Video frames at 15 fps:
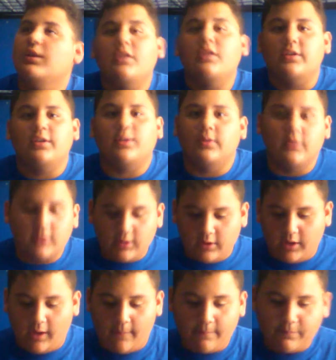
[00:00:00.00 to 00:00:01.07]
I don't know.
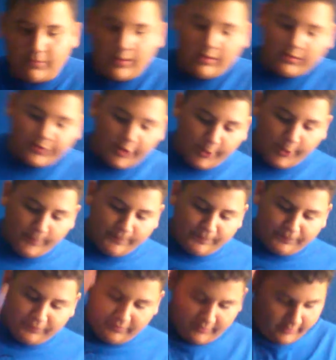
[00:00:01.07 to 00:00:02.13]
Okay, so
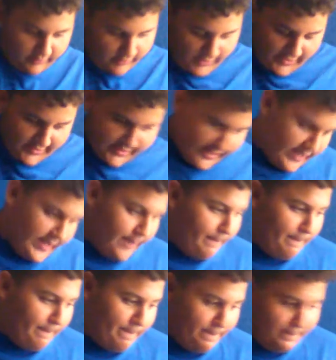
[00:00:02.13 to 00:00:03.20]
that's it.